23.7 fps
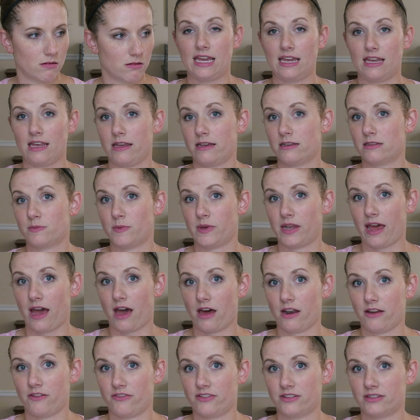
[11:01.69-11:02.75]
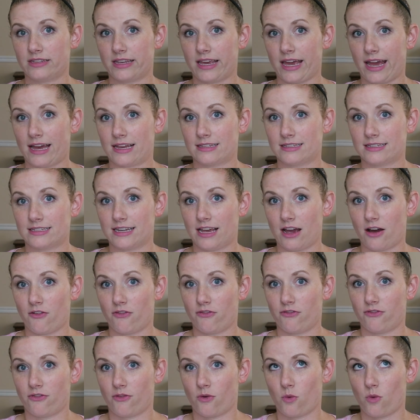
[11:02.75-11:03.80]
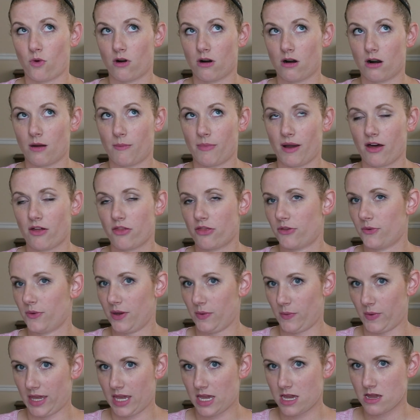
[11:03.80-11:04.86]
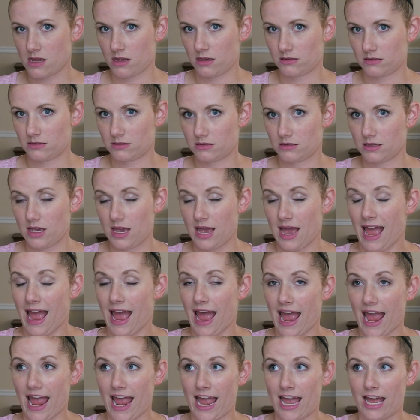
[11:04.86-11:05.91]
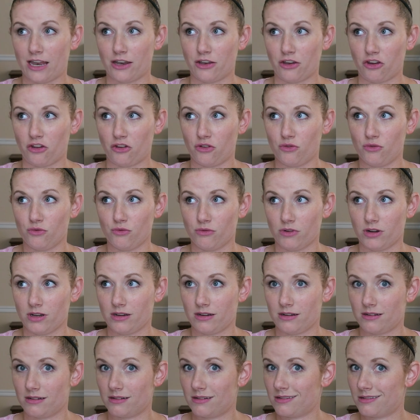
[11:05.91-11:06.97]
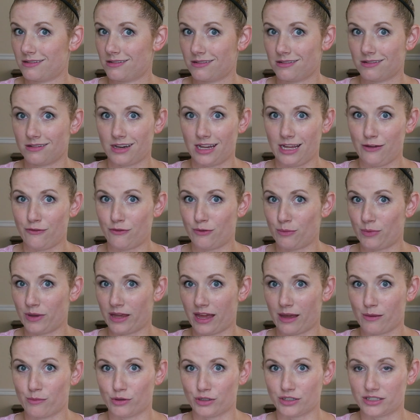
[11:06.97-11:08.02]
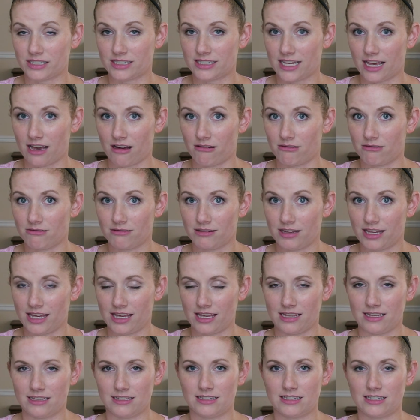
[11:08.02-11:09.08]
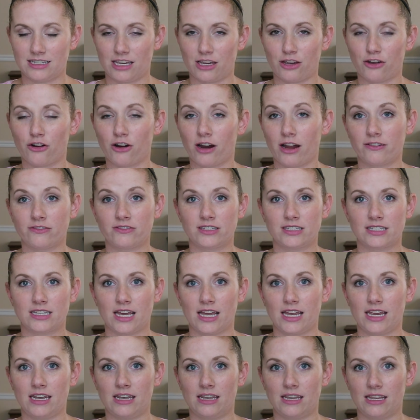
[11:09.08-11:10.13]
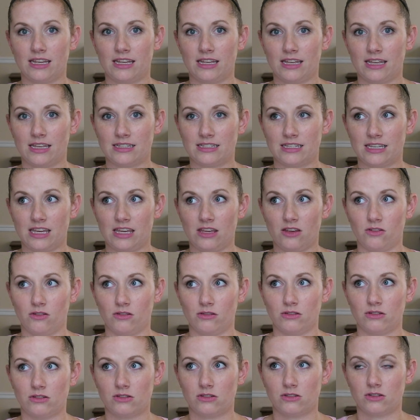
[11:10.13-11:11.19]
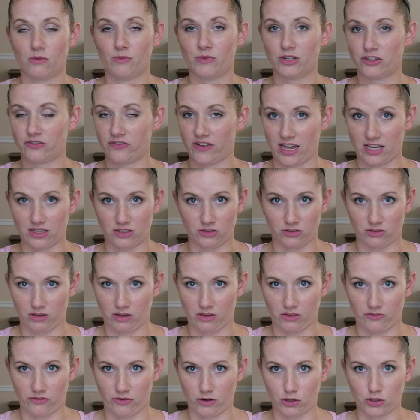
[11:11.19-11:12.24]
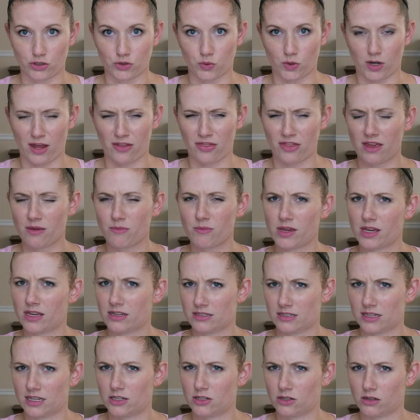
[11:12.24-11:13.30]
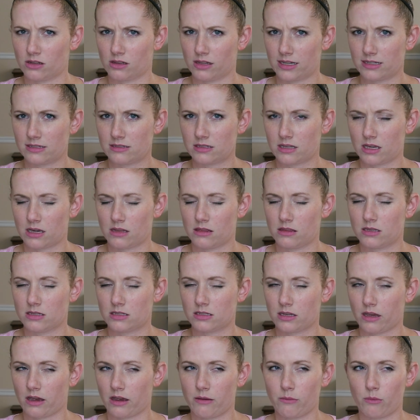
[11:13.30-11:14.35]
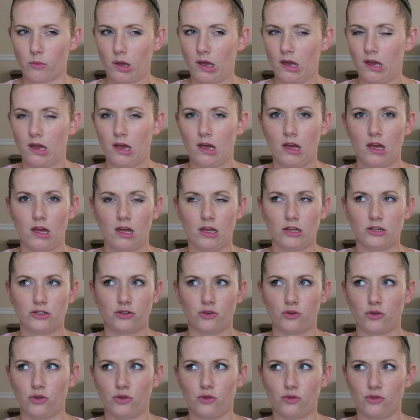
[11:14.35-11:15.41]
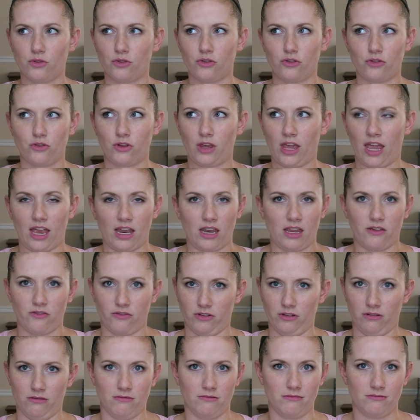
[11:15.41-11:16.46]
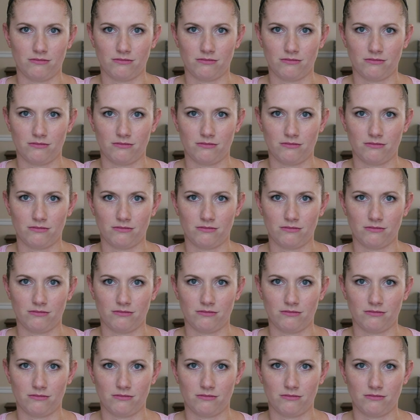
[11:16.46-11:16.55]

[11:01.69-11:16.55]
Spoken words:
He has been out of his cast now for about 3 weeks, and you wouldn't even be able to tell. His skin graft site has healed so much faster than the first one. I think because they took less skin this time, so you can't even